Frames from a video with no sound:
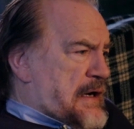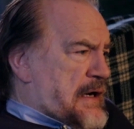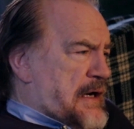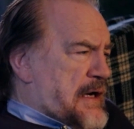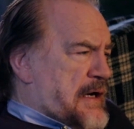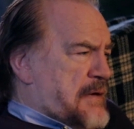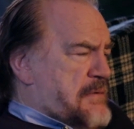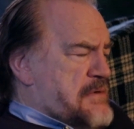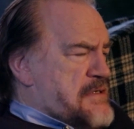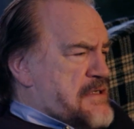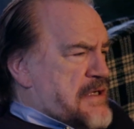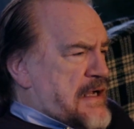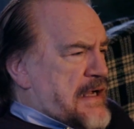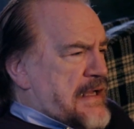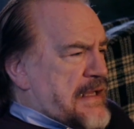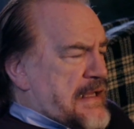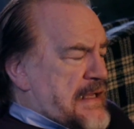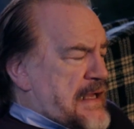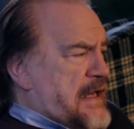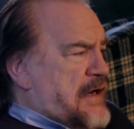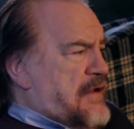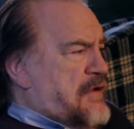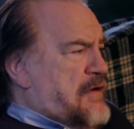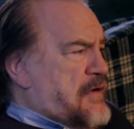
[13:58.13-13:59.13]
And it was,
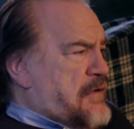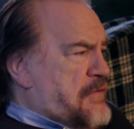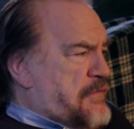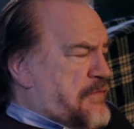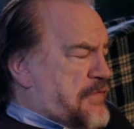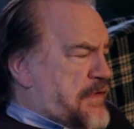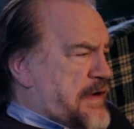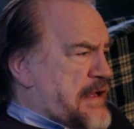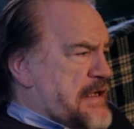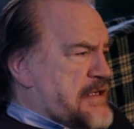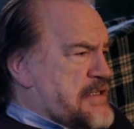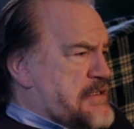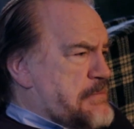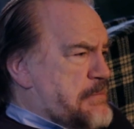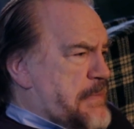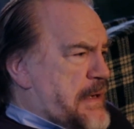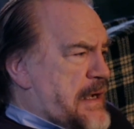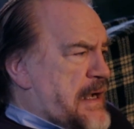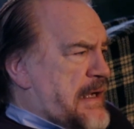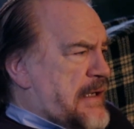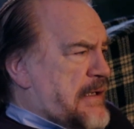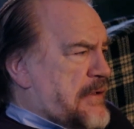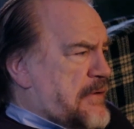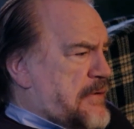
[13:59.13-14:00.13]
again, it reflects
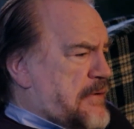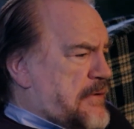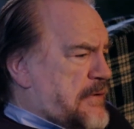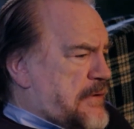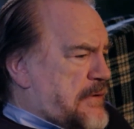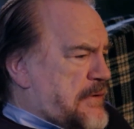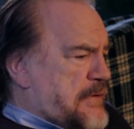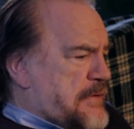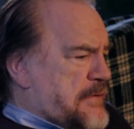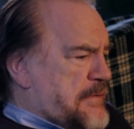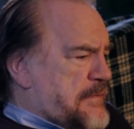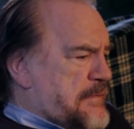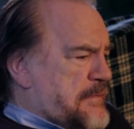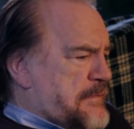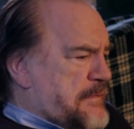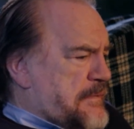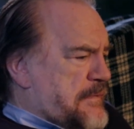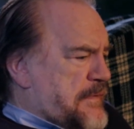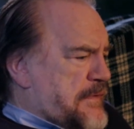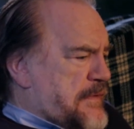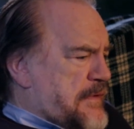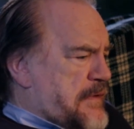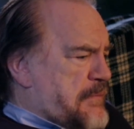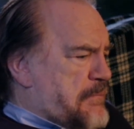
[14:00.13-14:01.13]
back
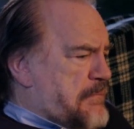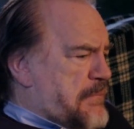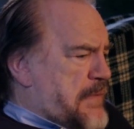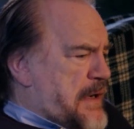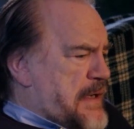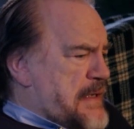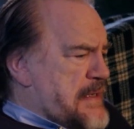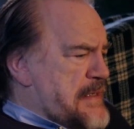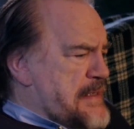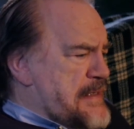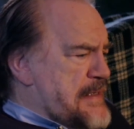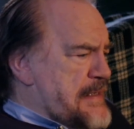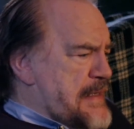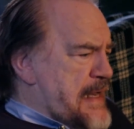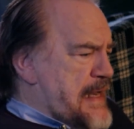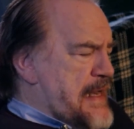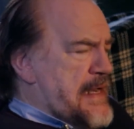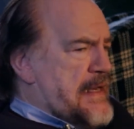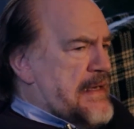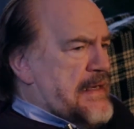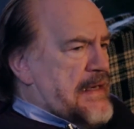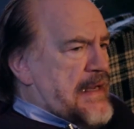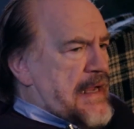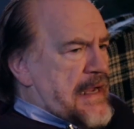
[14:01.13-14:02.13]
on the
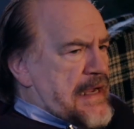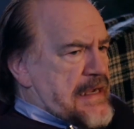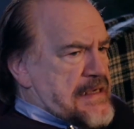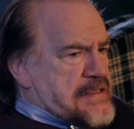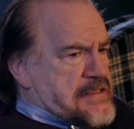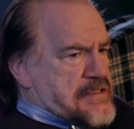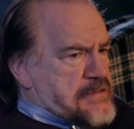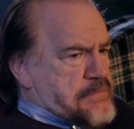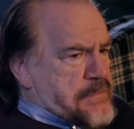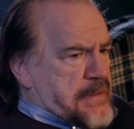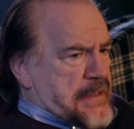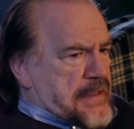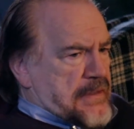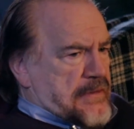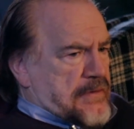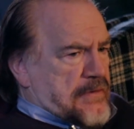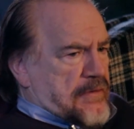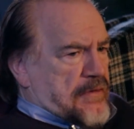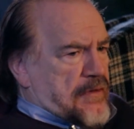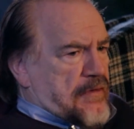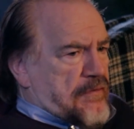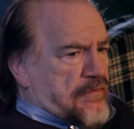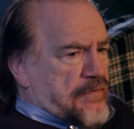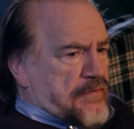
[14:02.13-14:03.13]
mundane
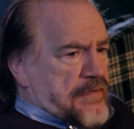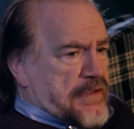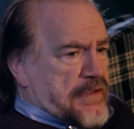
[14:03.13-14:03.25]
aspect of